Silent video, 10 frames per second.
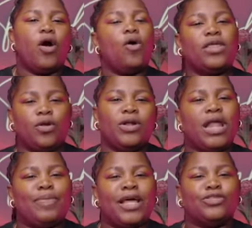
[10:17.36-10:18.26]
oh, that only
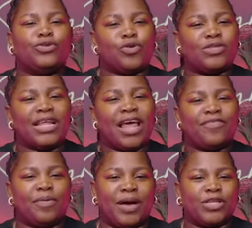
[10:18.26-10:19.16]
applies to girls that
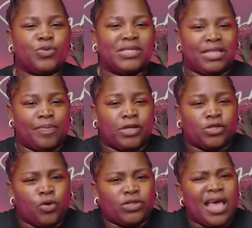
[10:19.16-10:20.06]
have the passwords and the
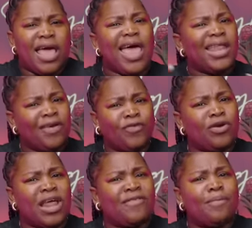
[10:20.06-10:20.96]
passcodes. And if you
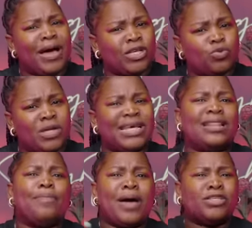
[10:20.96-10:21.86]
don't have the passwords
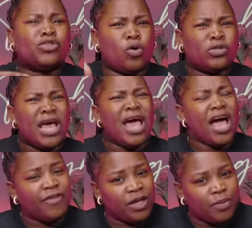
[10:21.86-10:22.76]
and the passcodes
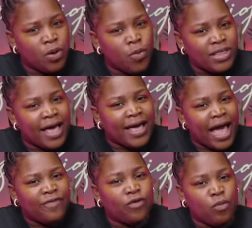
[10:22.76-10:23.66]
after being with a
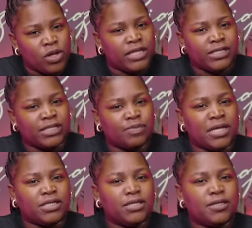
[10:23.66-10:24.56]
guy for more than six
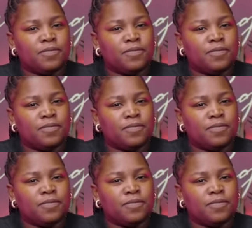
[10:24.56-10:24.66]
months,